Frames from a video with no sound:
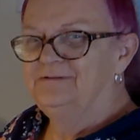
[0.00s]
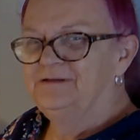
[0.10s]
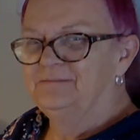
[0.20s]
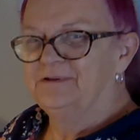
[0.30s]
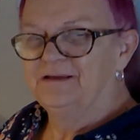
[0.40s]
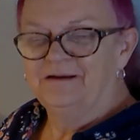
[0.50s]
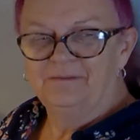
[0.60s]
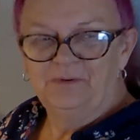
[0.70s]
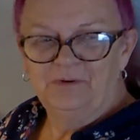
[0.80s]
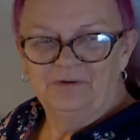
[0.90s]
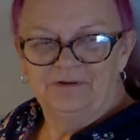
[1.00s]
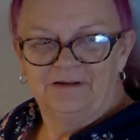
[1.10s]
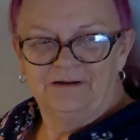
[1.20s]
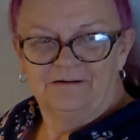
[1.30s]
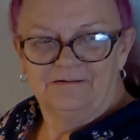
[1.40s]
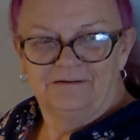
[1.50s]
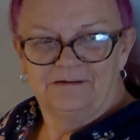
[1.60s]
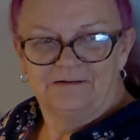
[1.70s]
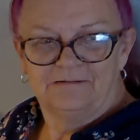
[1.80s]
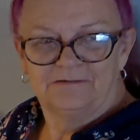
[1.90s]
Deep down, I'm not, you know.
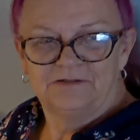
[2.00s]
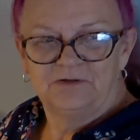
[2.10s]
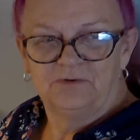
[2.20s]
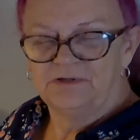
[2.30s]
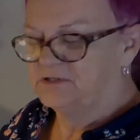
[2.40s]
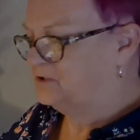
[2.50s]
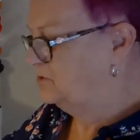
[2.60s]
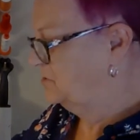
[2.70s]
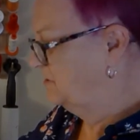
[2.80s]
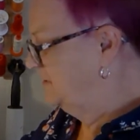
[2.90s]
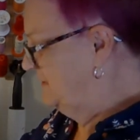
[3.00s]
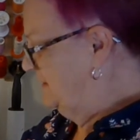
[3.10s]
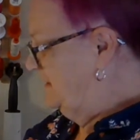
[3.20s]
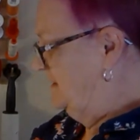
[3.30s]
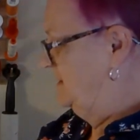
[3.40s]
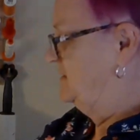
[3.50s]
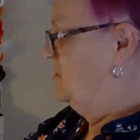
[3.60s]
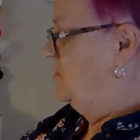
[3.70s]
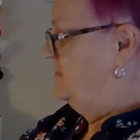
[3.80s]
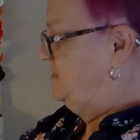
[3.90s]
Still insecure at
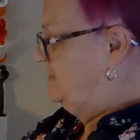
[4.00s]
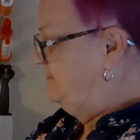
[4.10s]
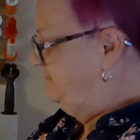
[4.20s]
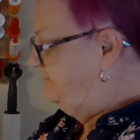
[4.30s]
times.